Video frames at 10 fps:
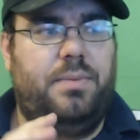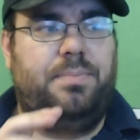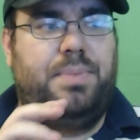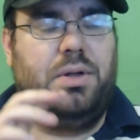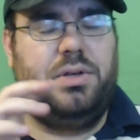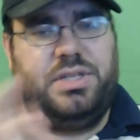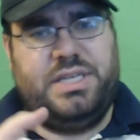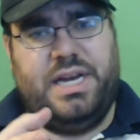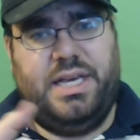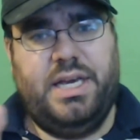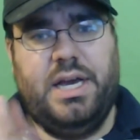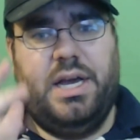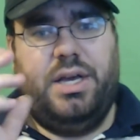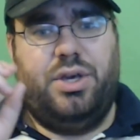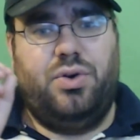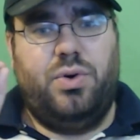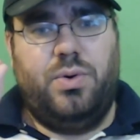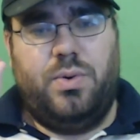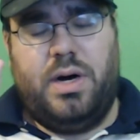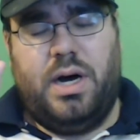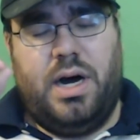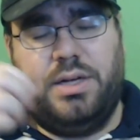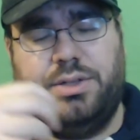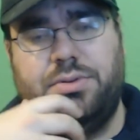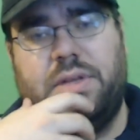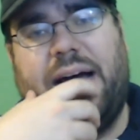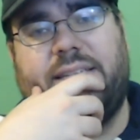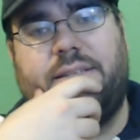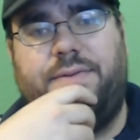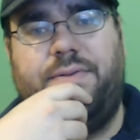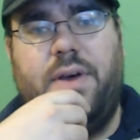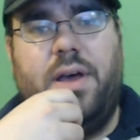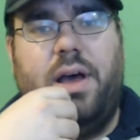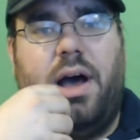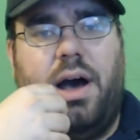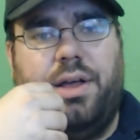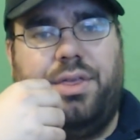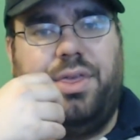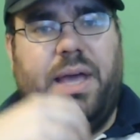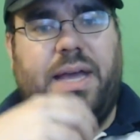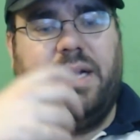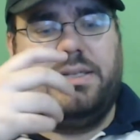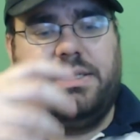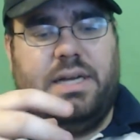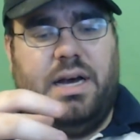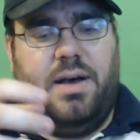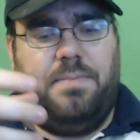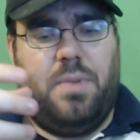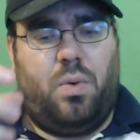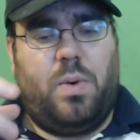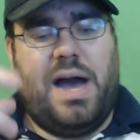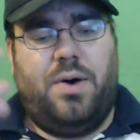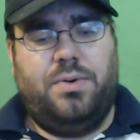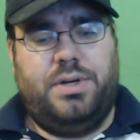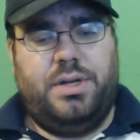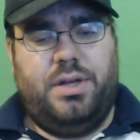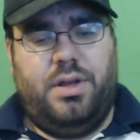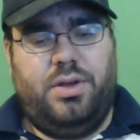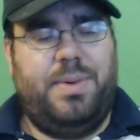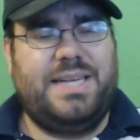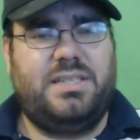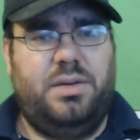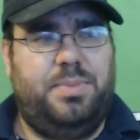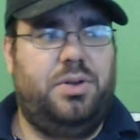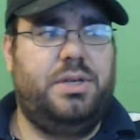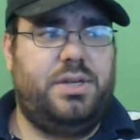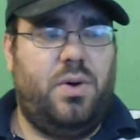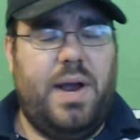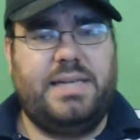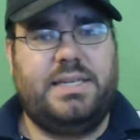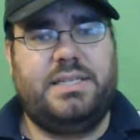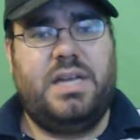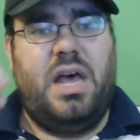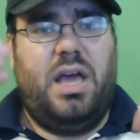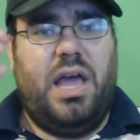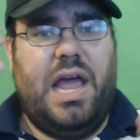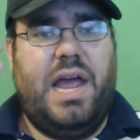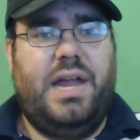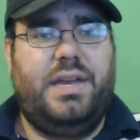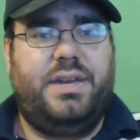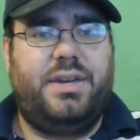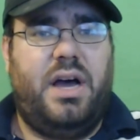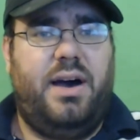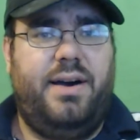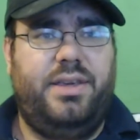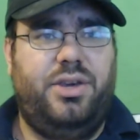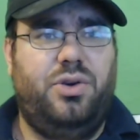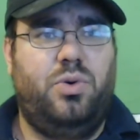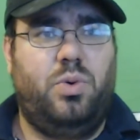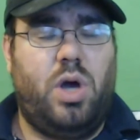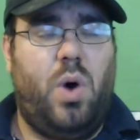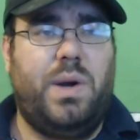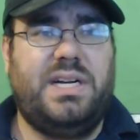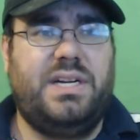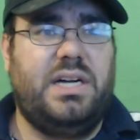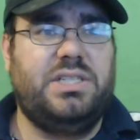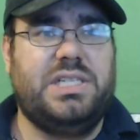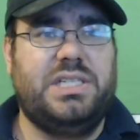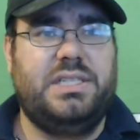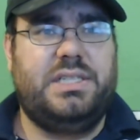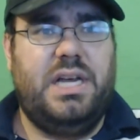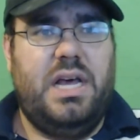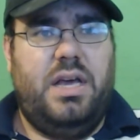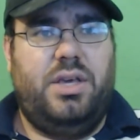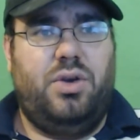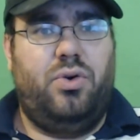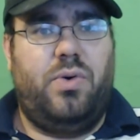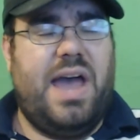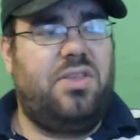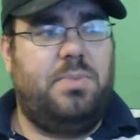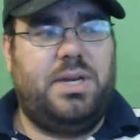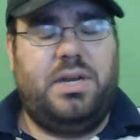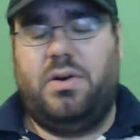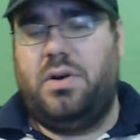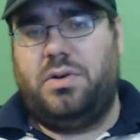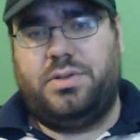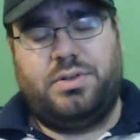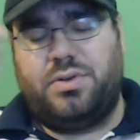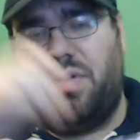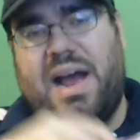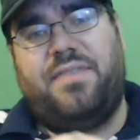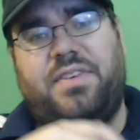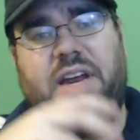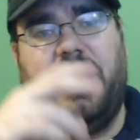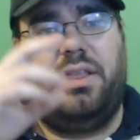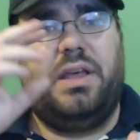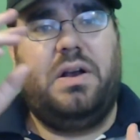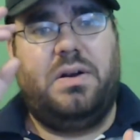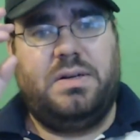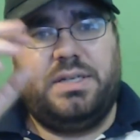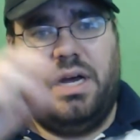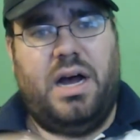build your city, you do lots of things around. You basically build this oasis, and you go into dungeons. You gather materials. There's crafting. There's